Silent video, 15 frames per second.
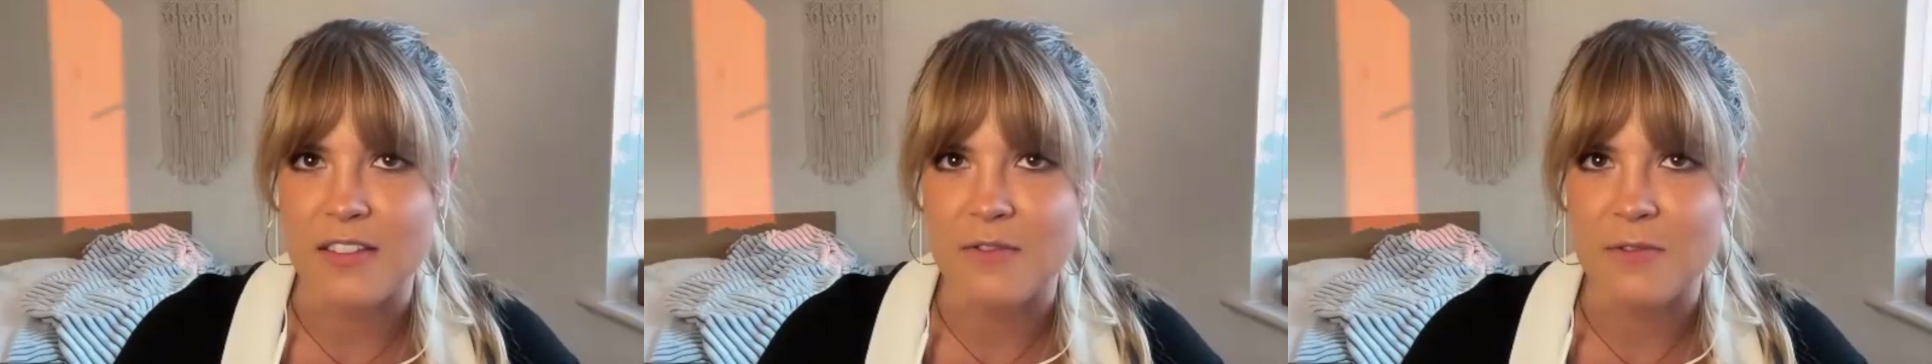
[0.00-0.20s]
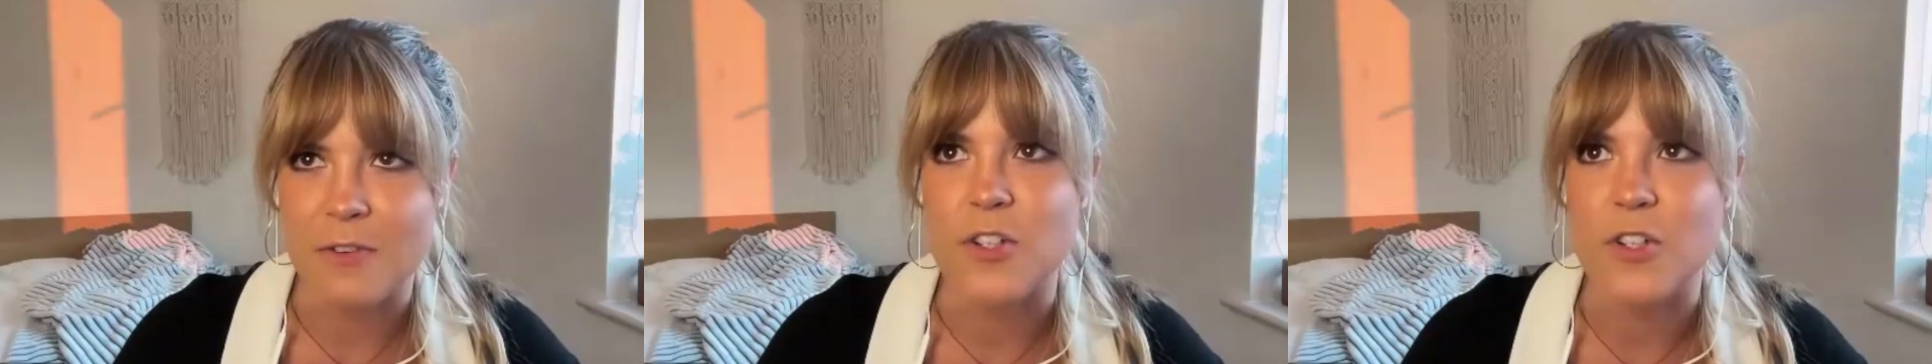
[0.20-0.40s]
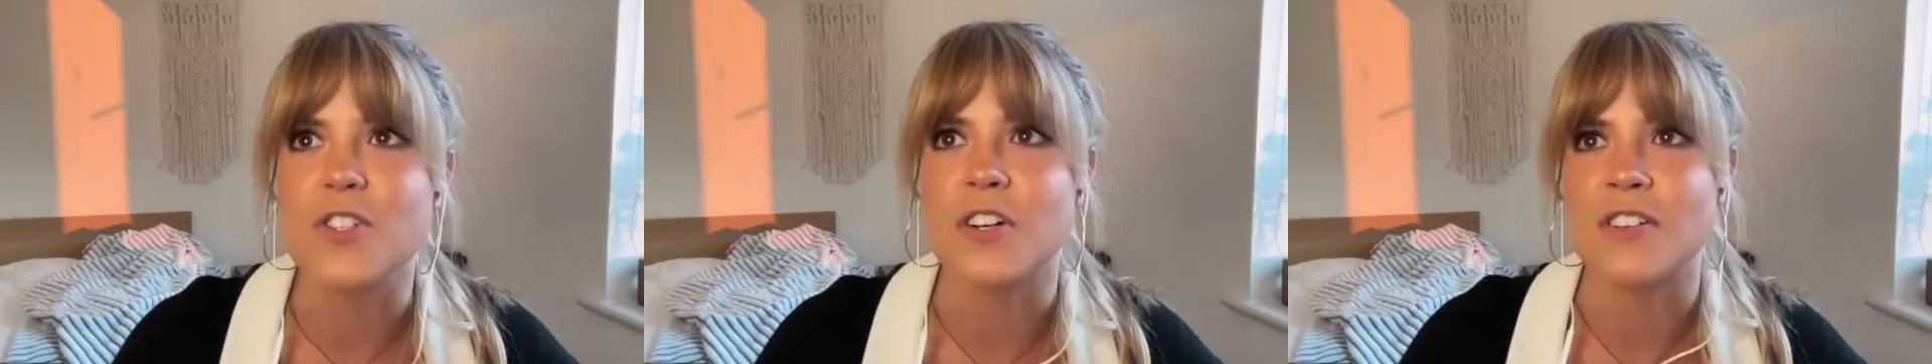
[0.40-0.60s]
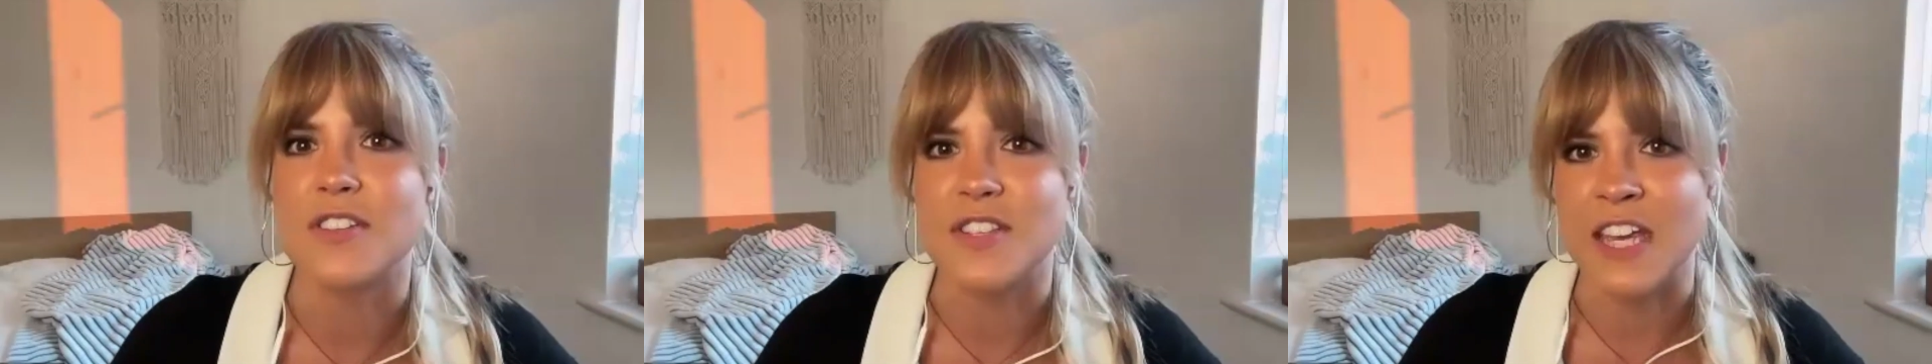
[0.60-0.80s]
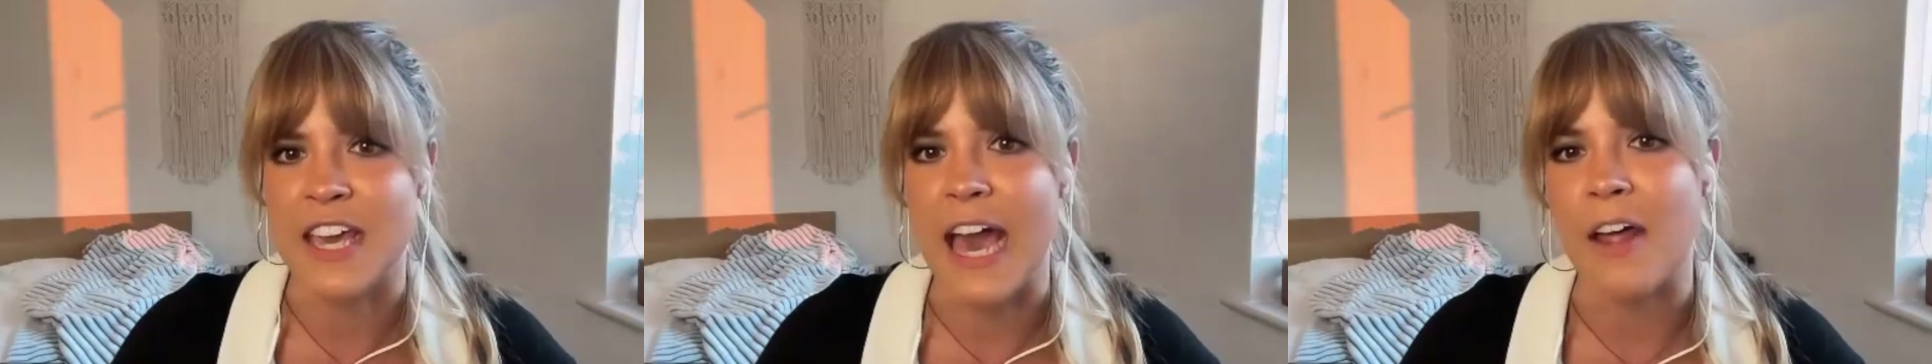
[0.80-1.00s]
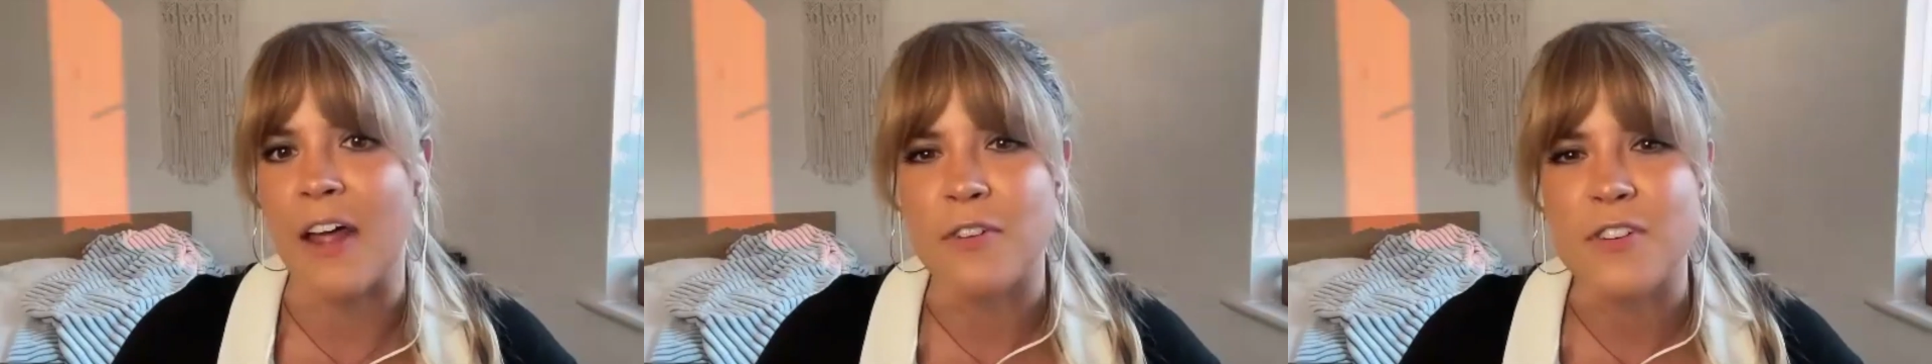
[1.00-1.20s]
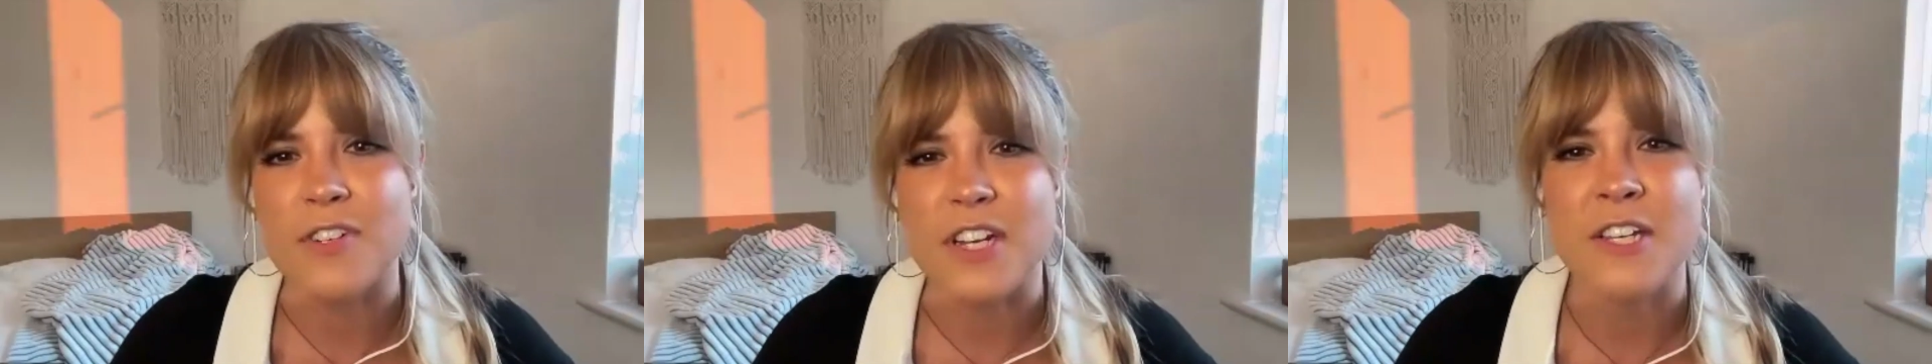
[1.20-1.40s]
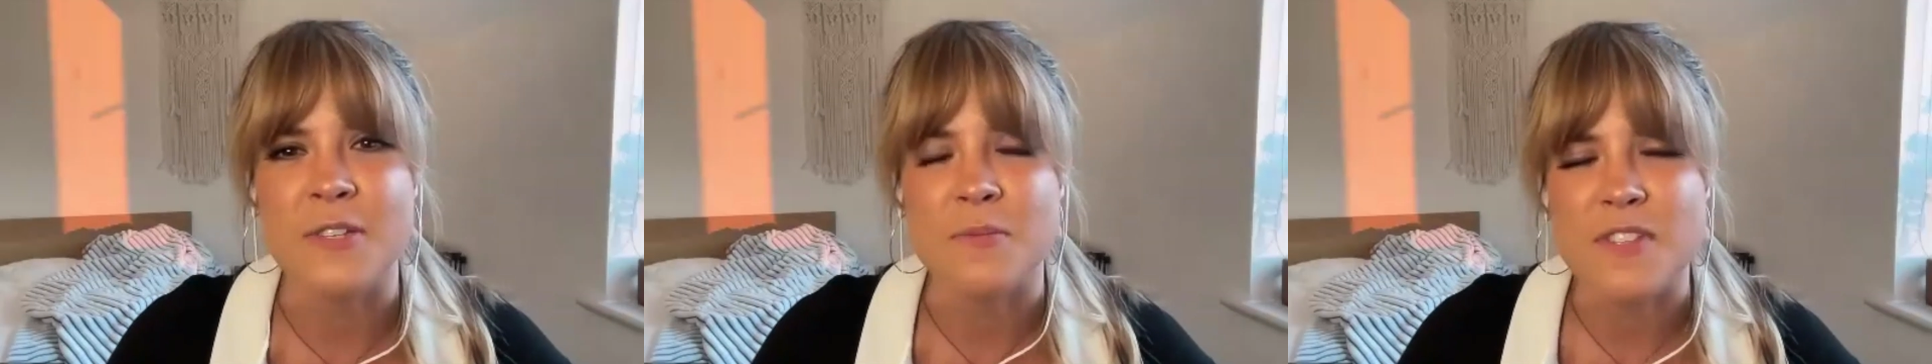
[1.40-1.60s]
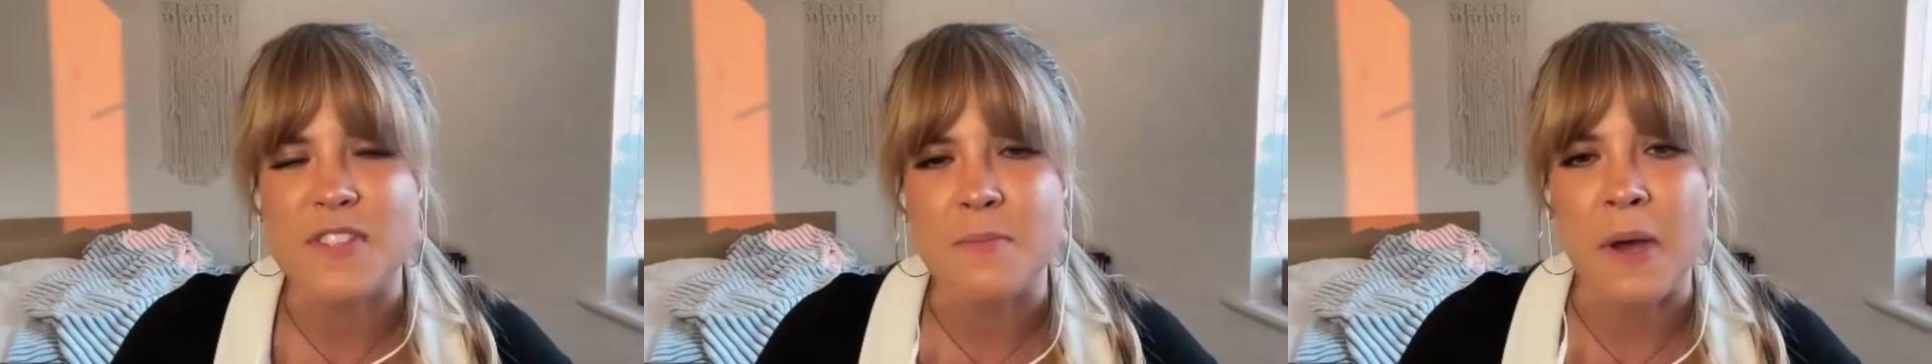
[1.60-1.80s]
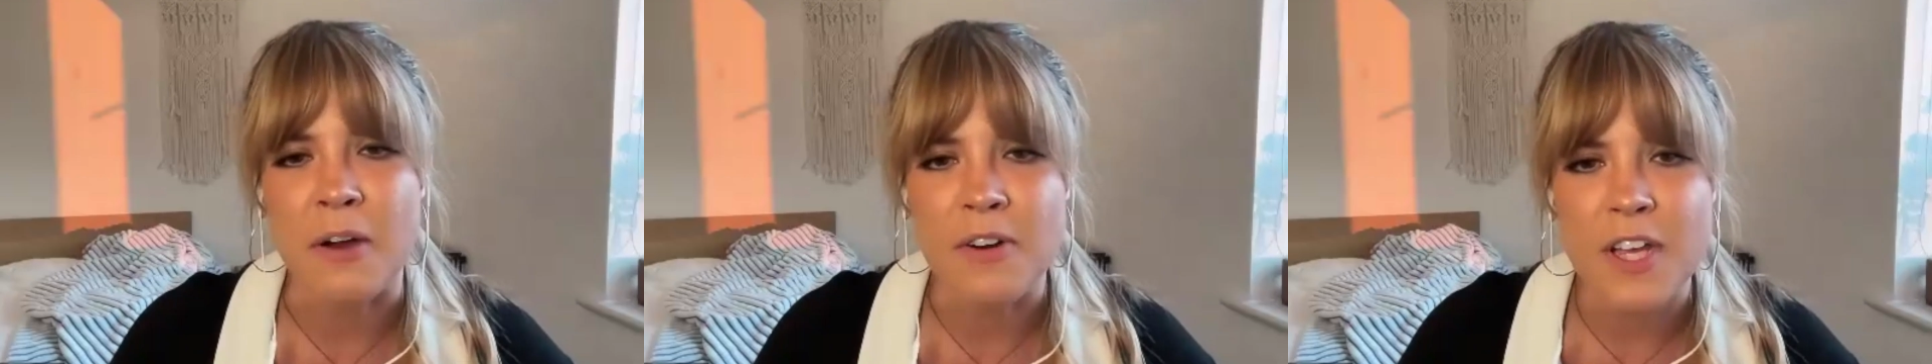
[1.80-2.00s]
first started seeing advertisements
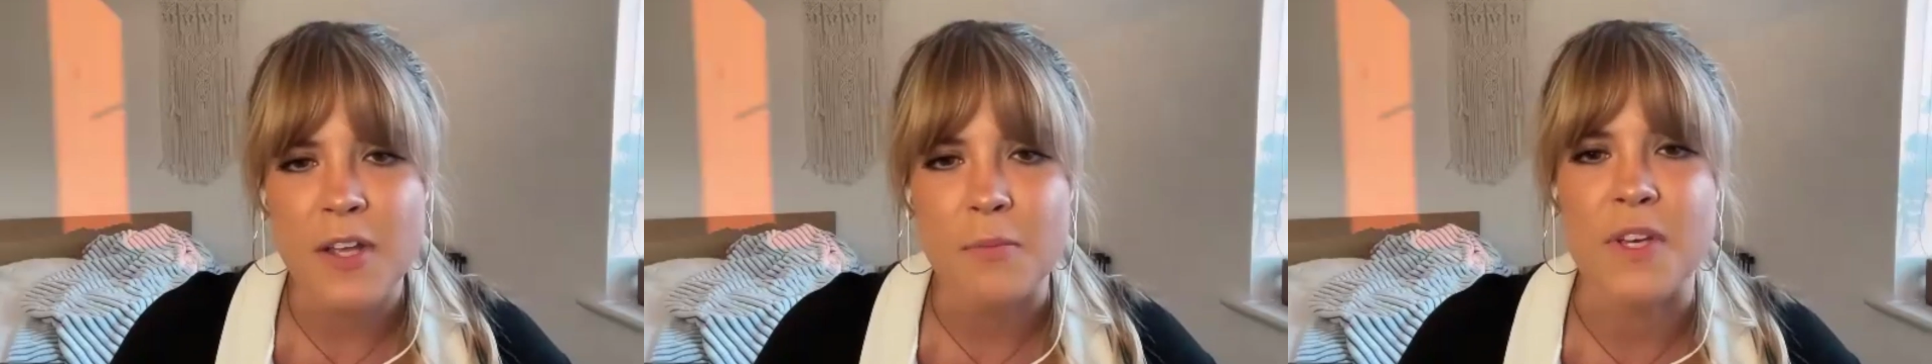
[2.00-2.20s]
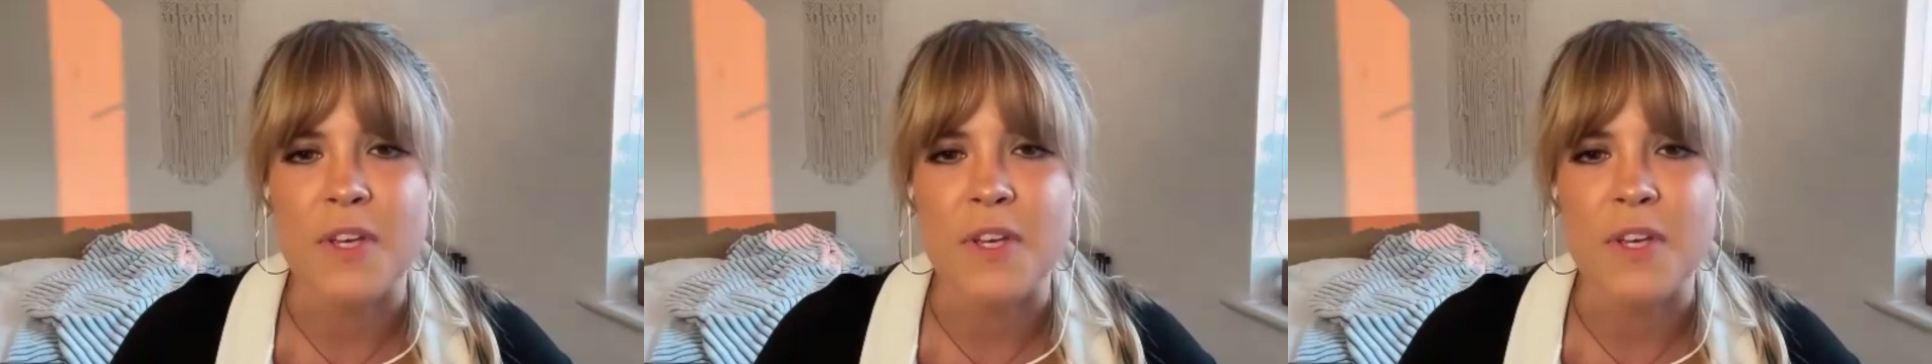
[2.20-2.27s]
about it,